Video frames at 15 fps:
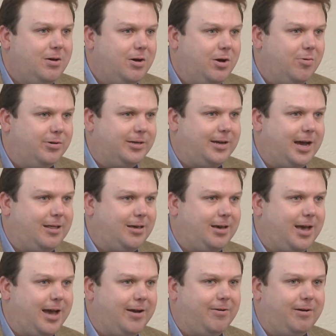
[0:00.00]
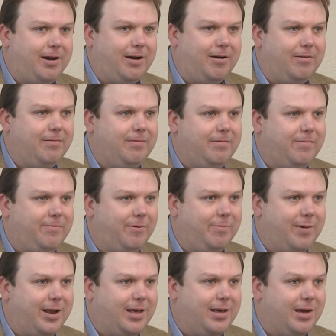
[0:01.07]
who was an educator here for
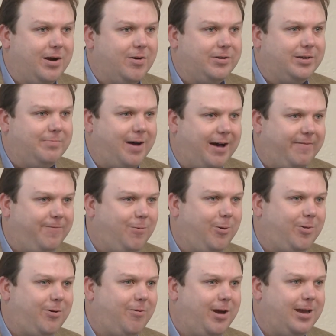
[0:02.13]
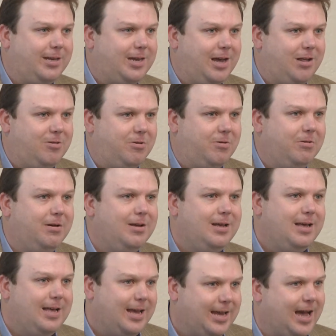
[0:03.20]
many years, and my fourth grade teacher
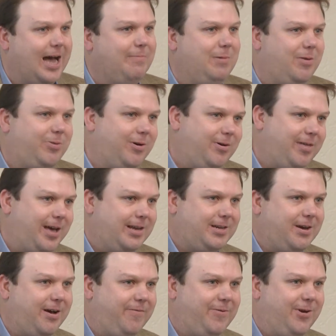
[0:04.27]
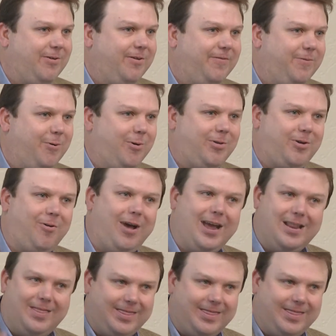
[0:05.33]
got me through that tough year of fourth grade.